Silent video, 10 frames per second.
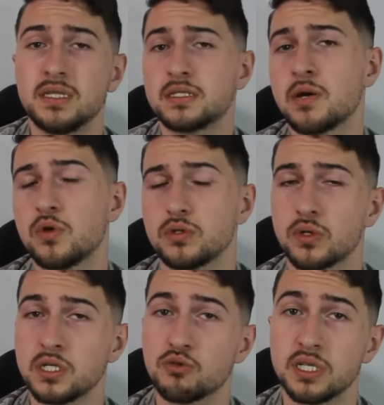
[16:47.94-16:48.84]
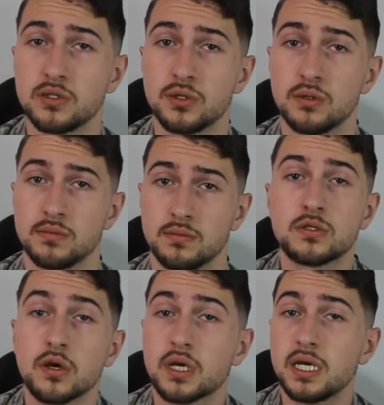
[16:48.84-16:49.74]
In December 2022,
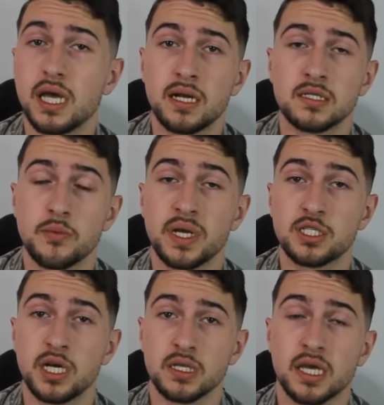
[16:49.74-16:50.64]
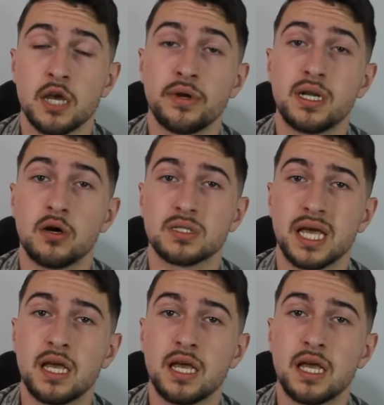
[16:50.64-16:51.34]
Turkey and Azerbaijan carried out